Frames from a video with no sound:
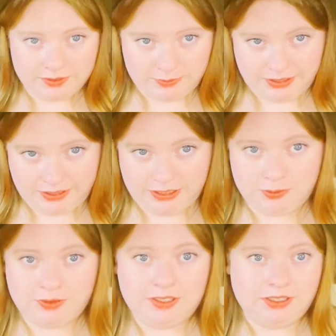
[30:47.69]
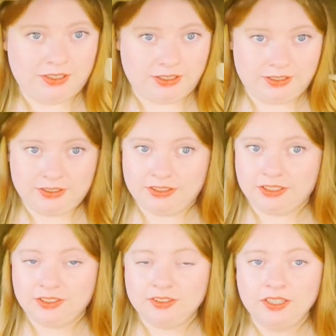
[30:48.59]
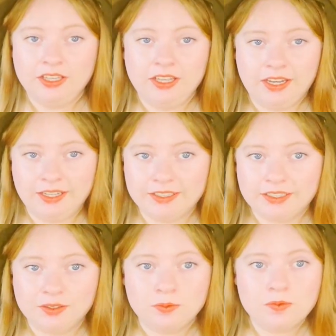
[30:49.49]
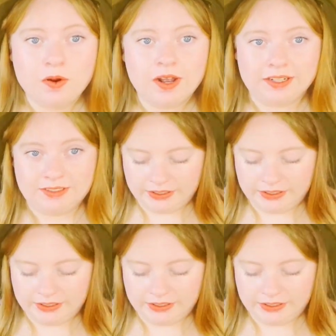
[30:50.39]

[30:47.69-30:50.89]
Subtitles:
My hat keeps getting caught on things, and it was.